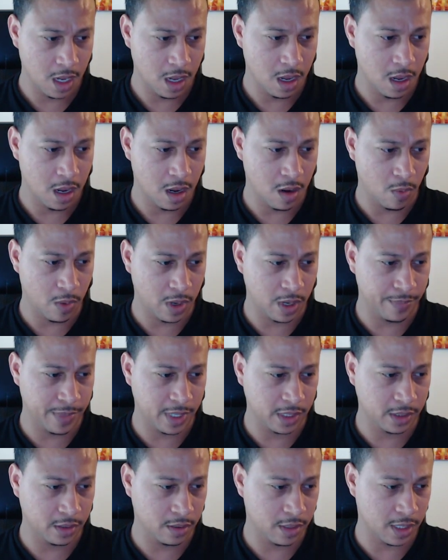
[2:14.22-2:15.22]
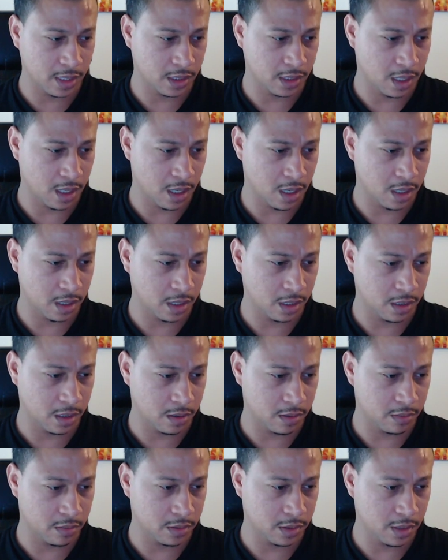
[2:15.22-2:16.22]
I want to make sure that the
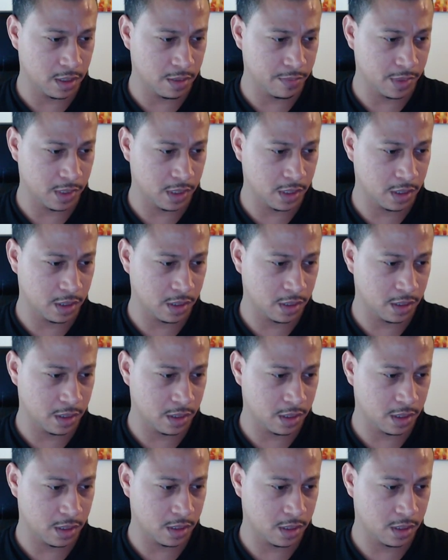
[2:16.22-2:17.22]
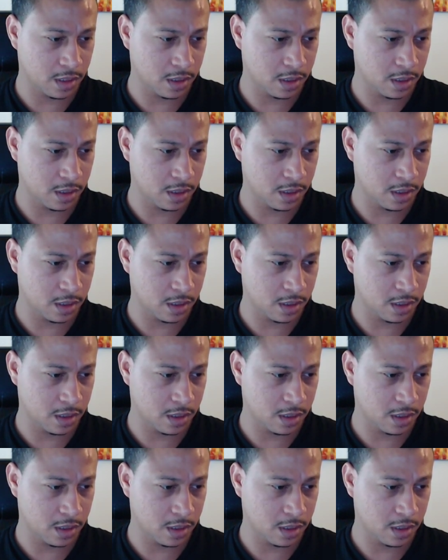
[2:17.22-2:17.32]
audio is coming in here.